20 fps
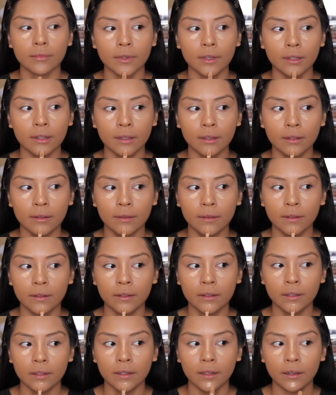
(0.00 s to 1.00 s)
And then the
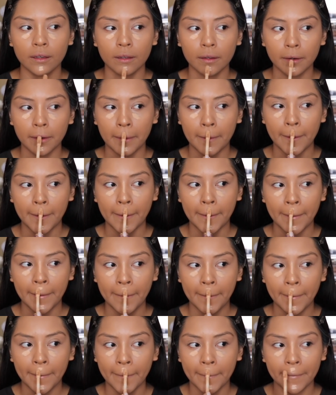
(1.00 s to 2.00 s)
chin
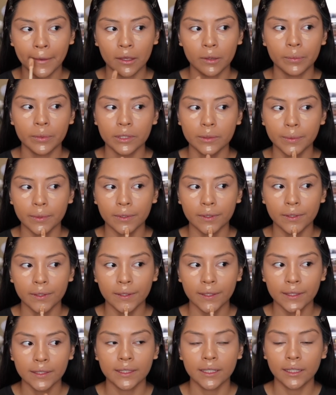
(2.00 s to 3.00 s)
and Cupid's bow.
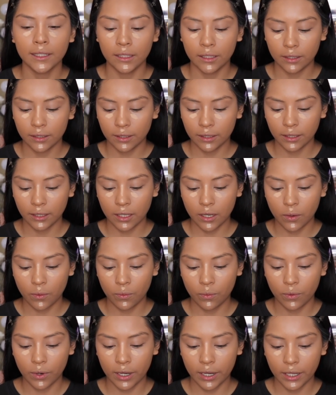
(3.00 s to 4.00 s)
That's literally
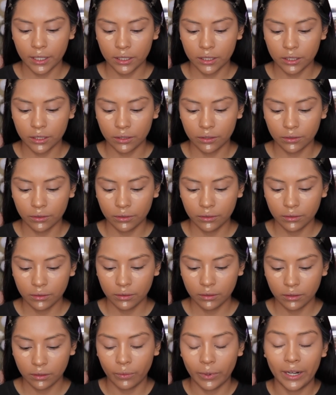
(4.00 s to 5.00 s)
what I do
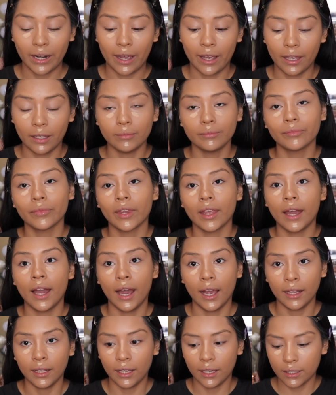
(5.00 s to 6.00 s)
when I
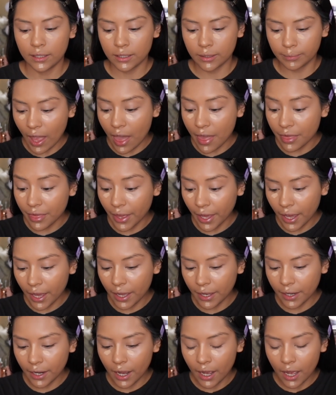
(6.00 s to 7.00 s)
highlight. And
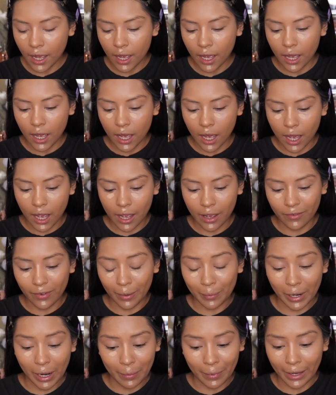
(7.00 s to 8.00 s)
then, if
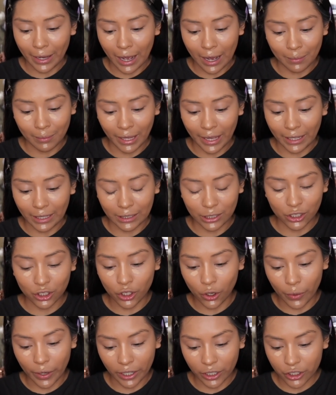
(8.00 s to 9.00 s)
I'm like
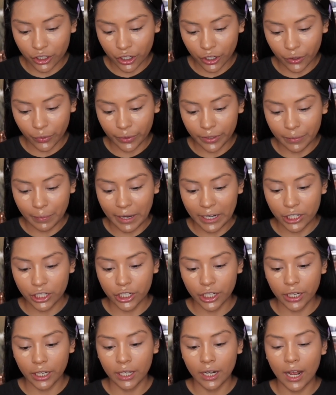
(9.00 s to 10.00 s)
so extra with that
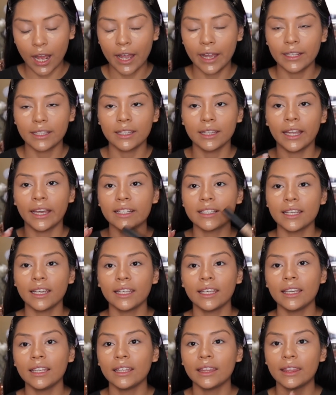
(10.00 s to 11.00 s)
shit, I like
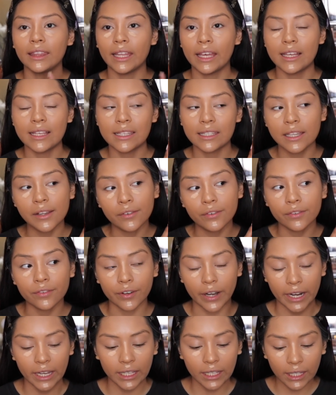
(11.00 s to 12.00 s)
taking this
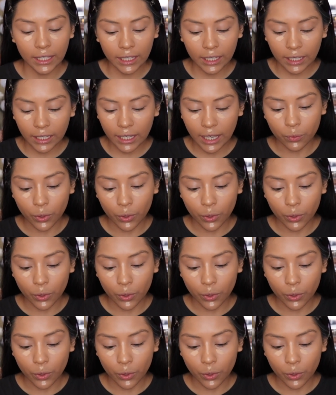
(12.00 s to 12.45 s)
Frankie